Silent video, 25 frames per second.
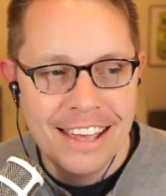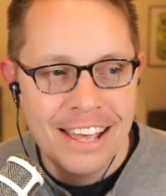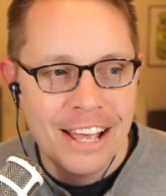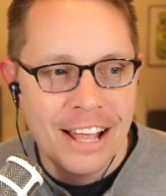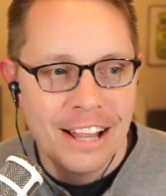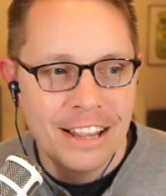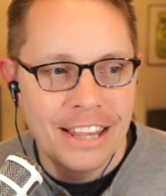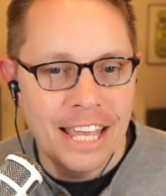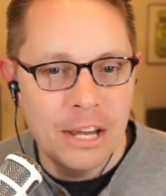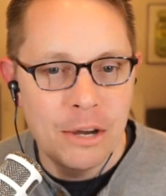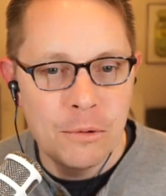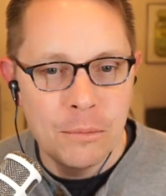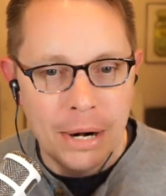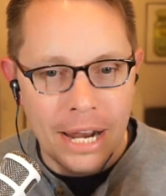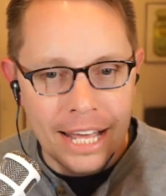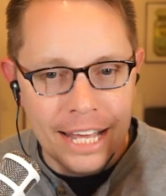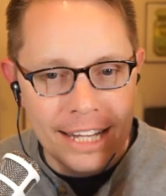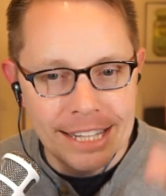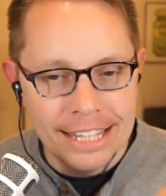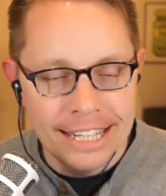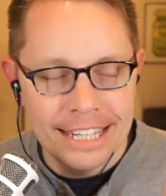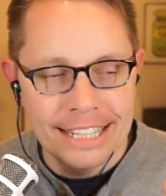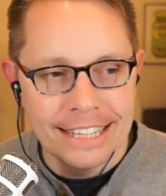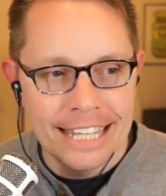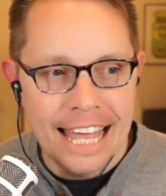when I
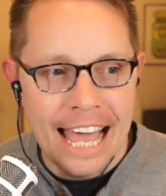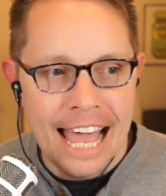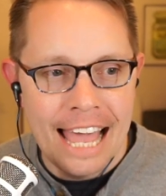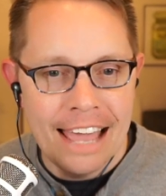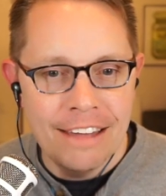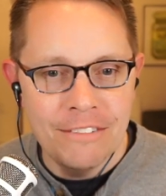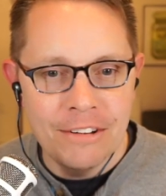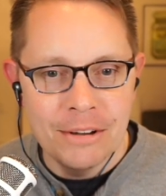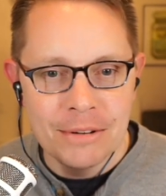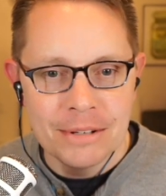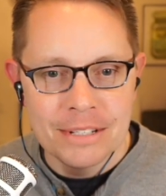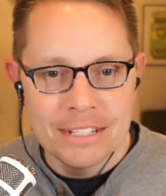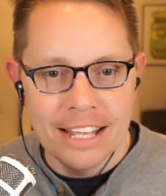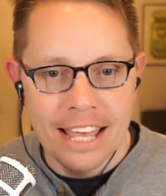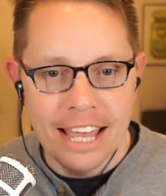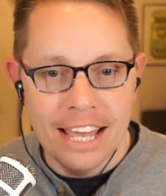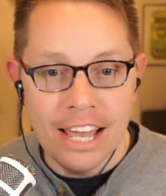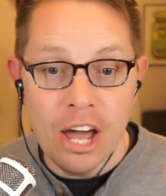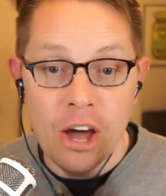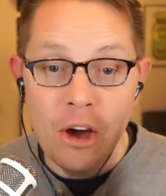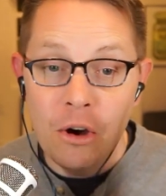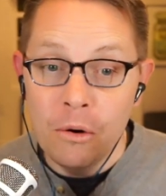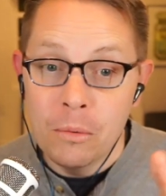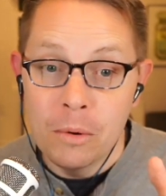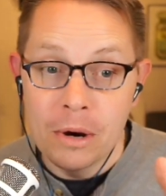click live, it was
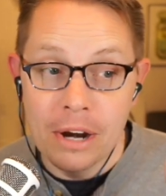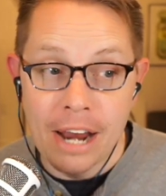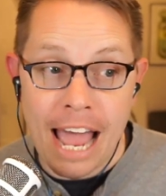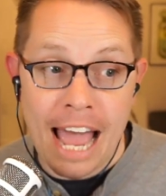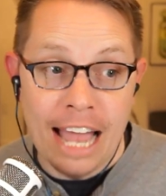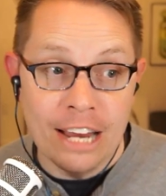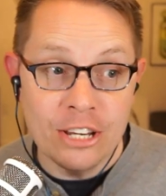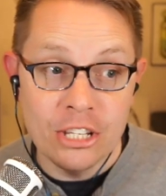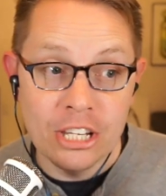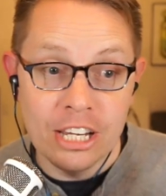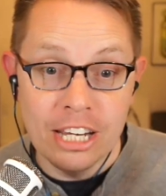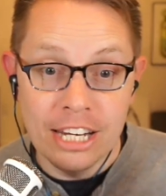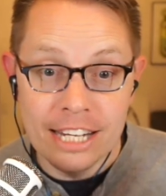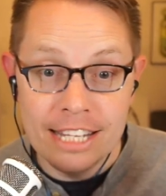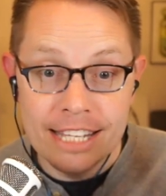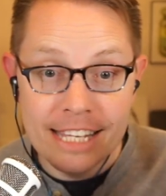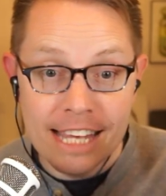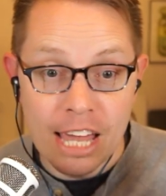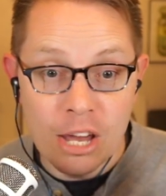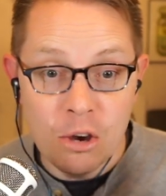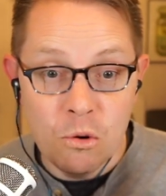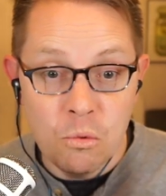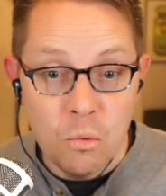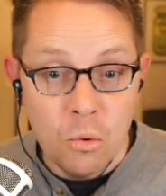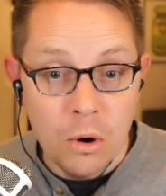oh, we're actually going to
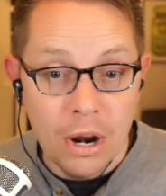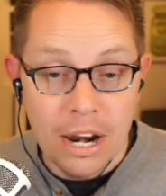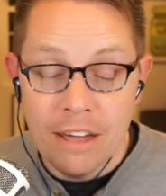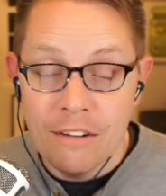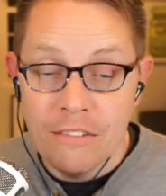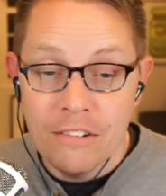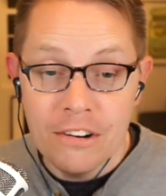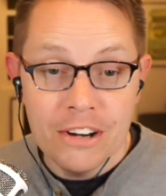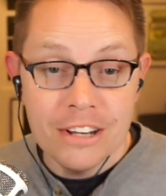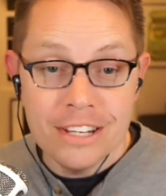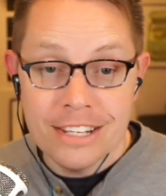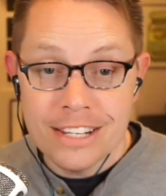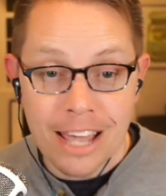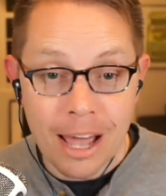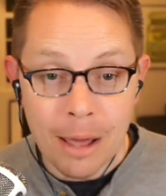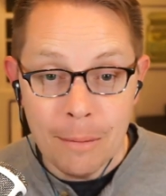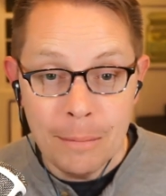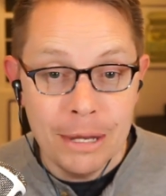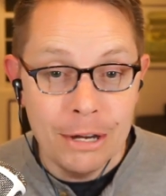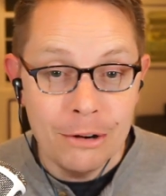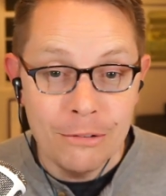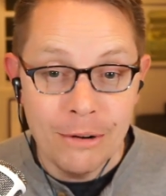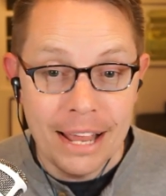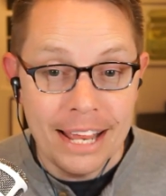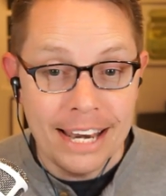take whatever is
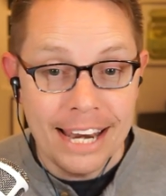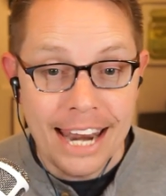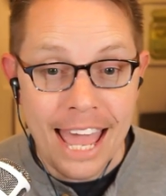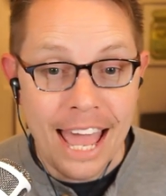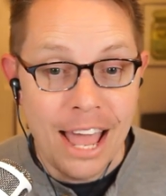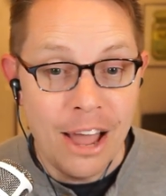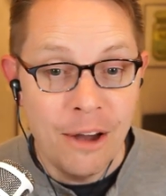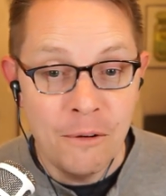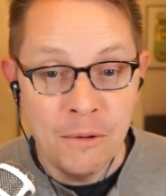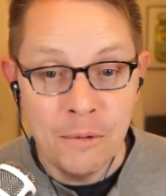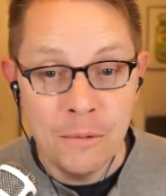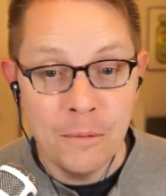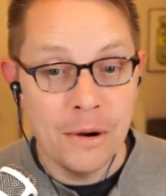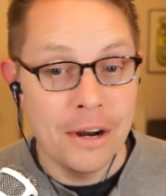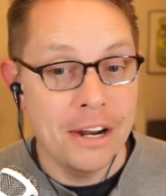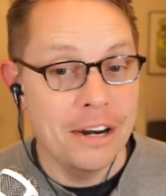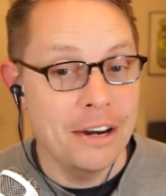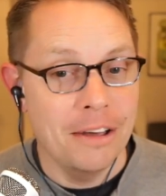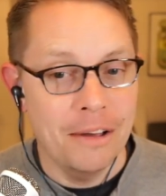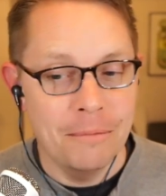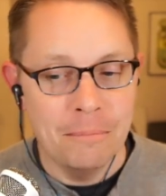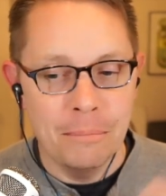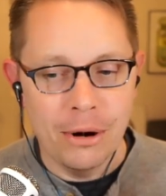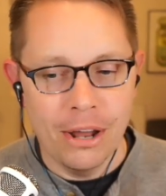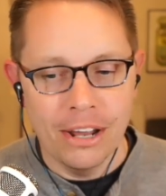coming right now and we're
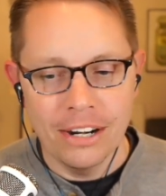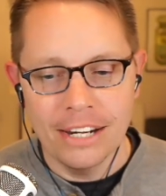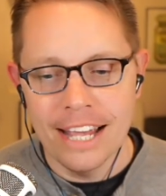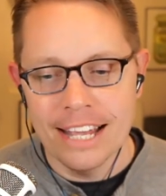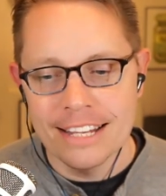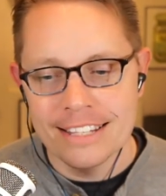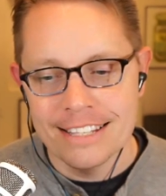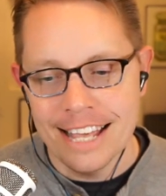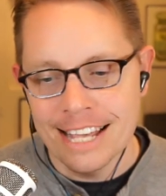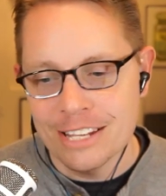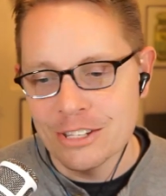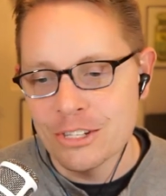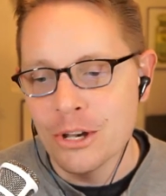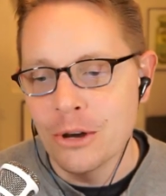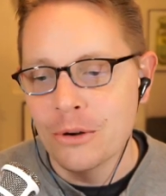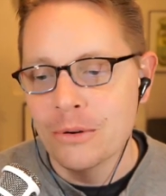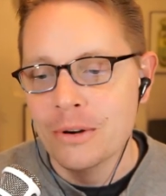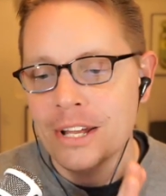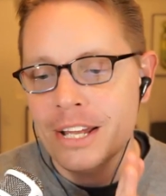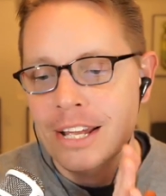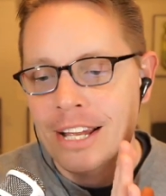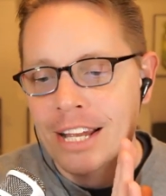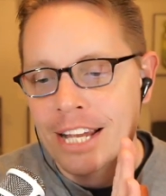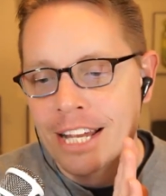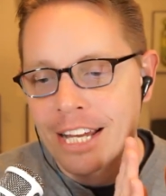going to broadcast that.
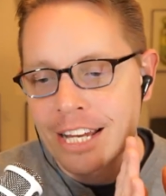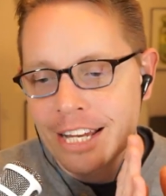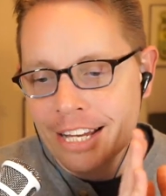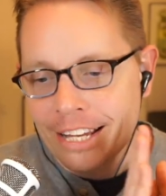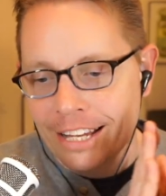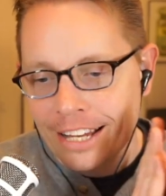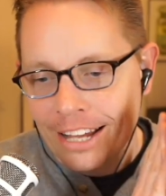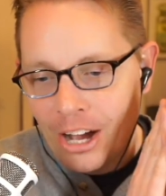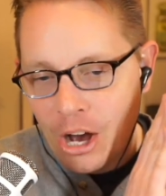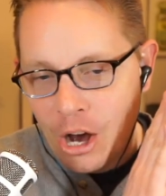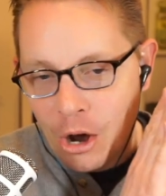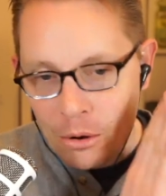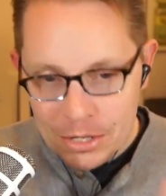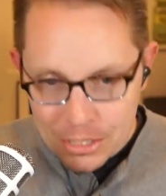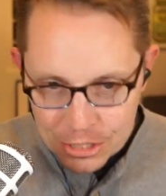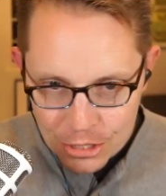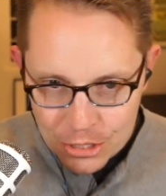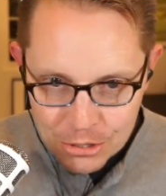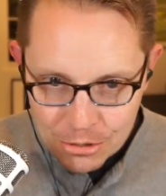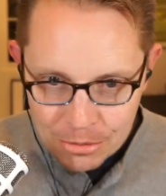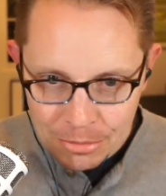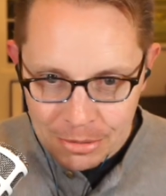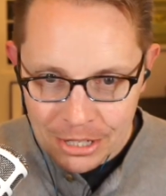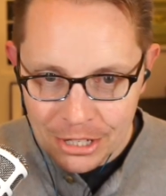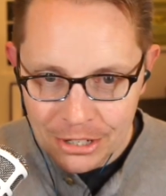So always
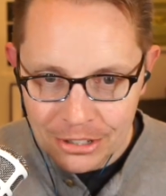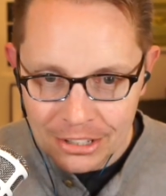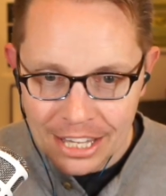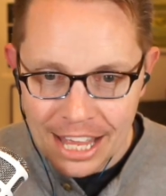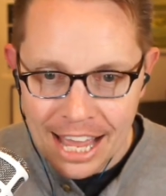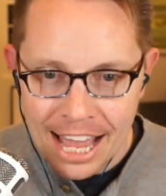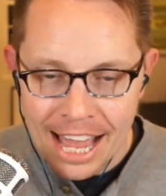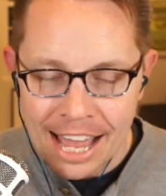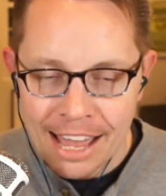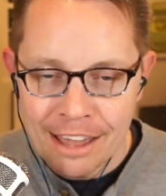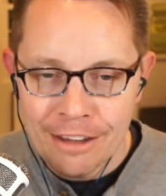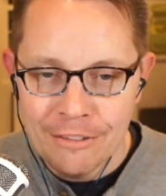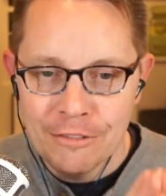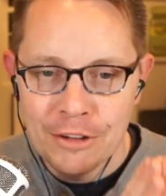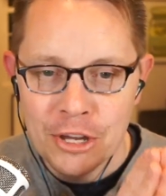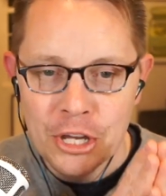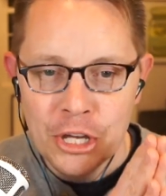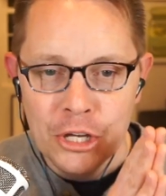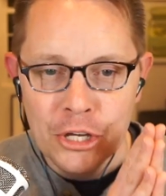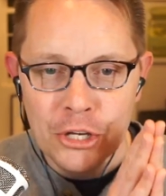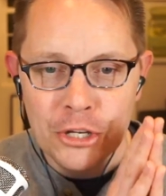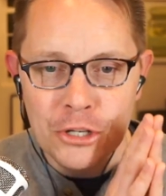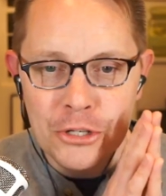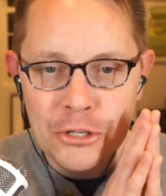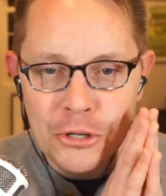assume that you're live.
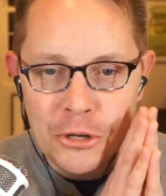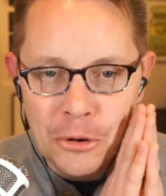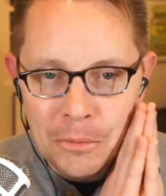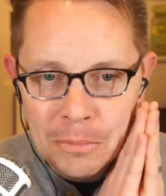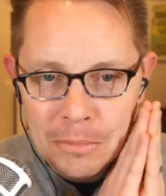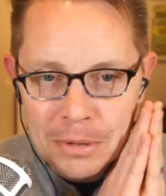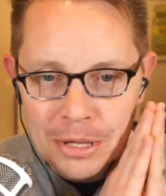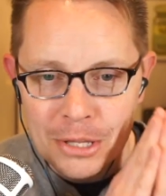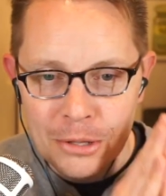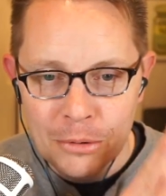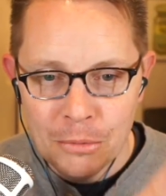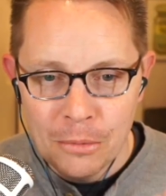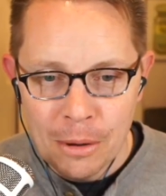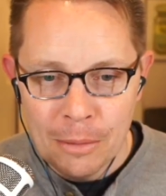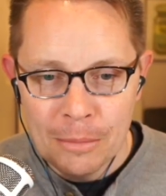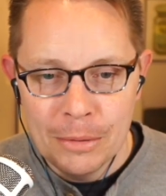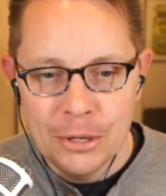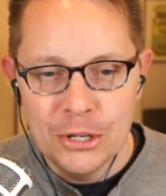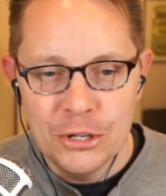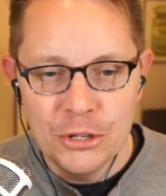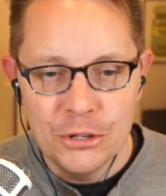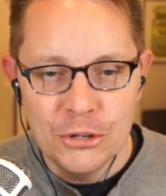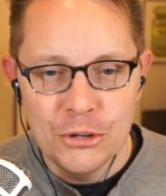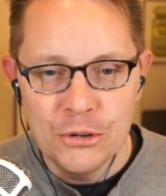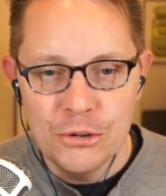Don't be the
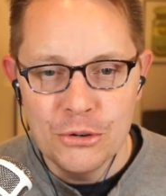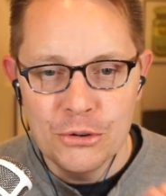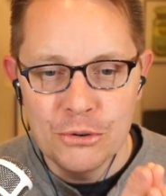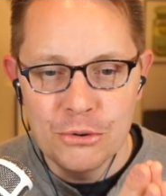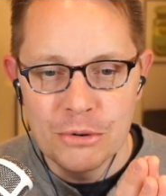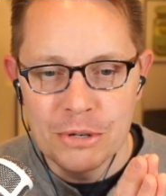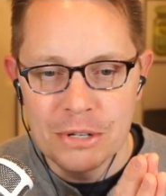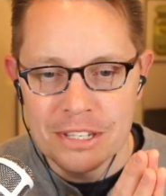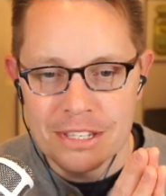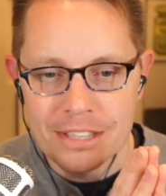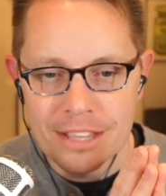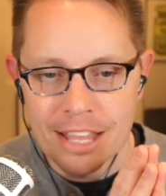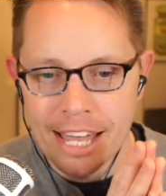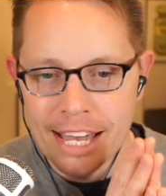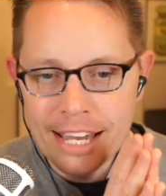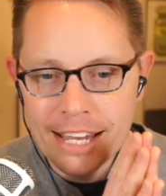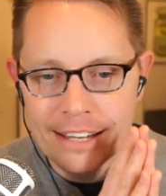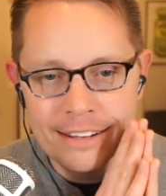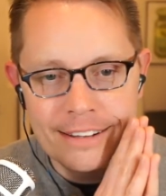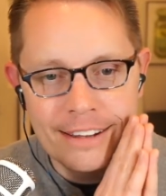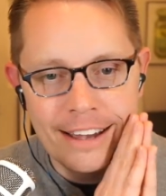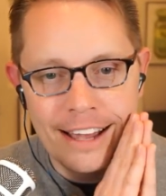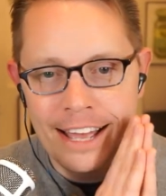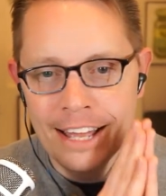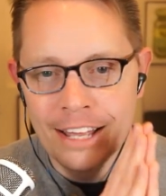woman who was
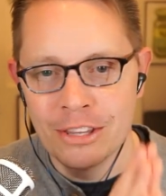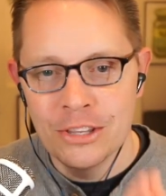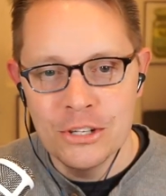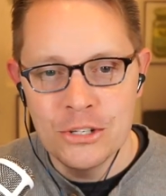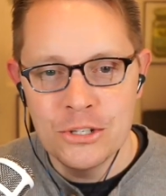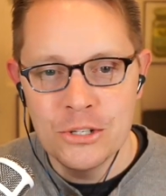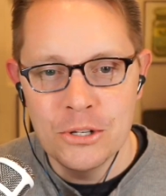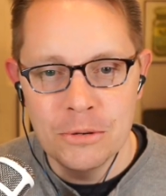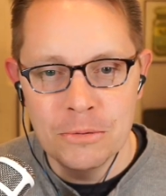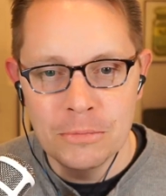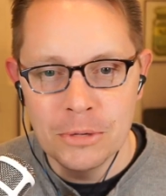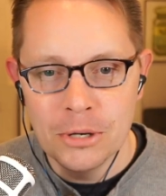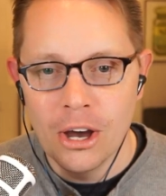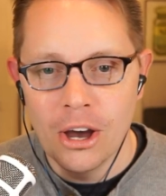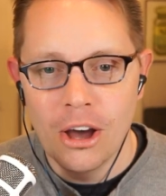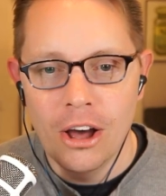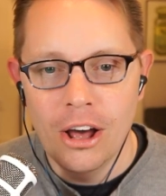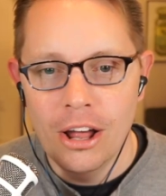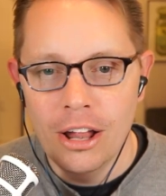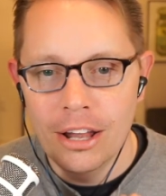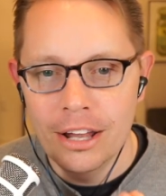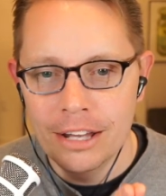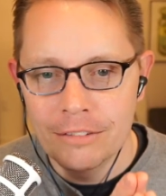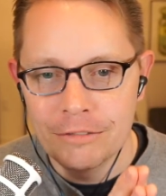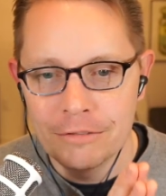on the Zoom
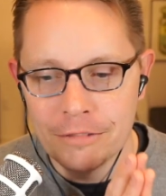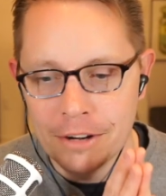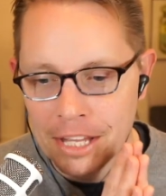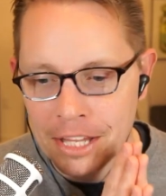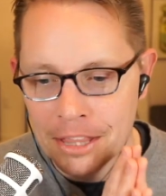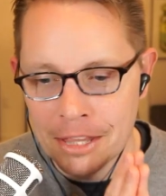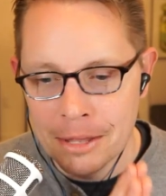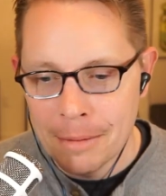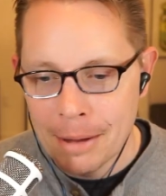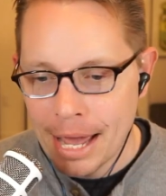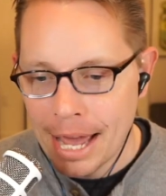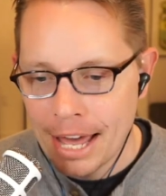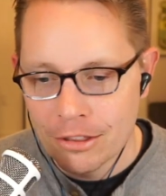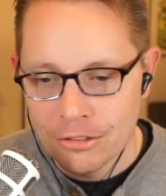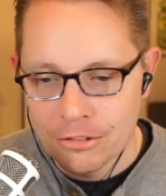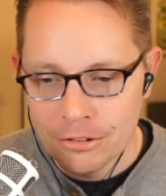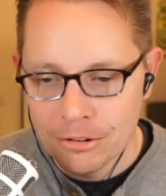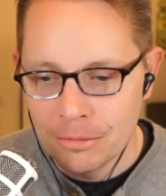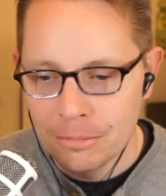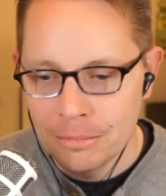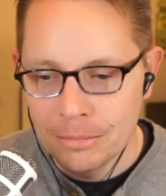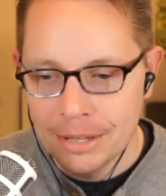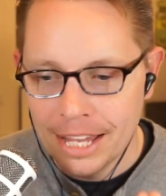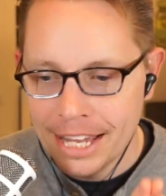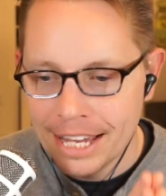call in the
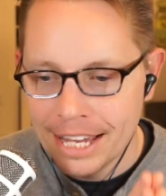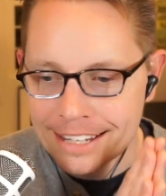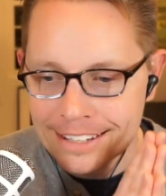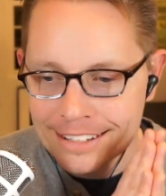bathroom.